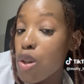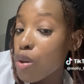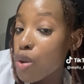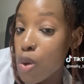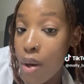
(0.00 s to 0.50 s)

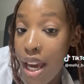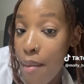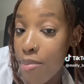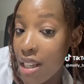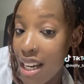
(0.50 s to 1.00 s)
2
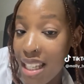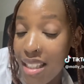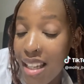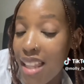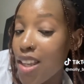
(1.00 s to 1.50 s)
a.m. the next
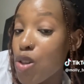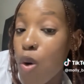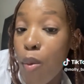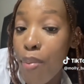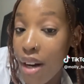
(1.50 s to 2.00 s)
day. There's no
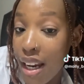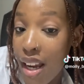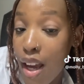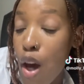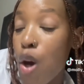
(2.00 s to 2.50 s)
break.
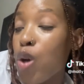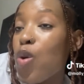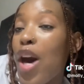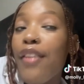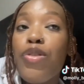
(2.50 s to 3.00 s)
You
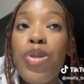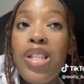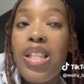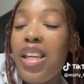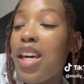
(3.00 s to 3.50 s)
have to
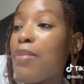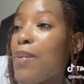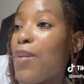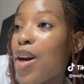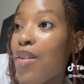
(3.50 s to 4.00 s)
sneak
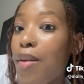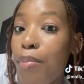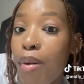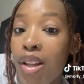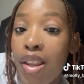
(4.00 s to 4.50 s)
maybe a Red
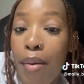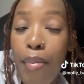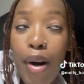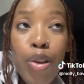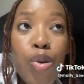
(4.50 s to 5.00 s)
Bull in the
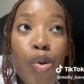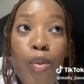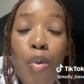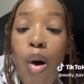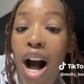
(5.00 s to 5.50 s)
bathroom
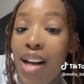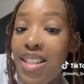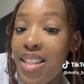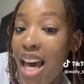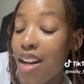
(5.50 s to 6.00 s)
or
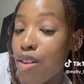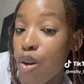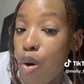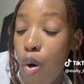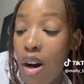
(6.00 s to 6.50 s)
outside in the
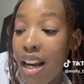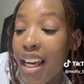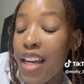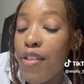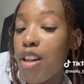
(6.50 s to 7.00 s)
corner,
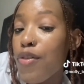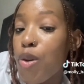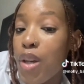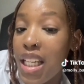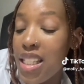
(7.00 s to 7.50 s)
even if you're
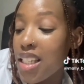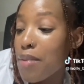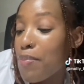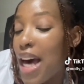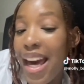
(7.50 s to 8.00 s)
eating a
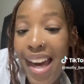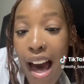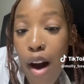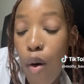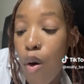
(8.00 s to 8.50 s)
pie
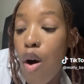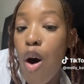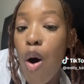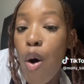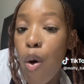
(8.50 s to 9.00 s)
yako.
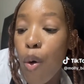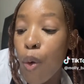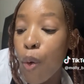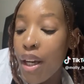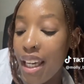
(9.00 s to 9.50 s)

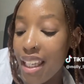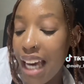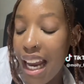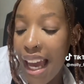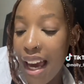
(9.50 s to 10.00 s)
We
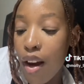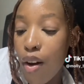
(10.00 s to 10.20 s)
like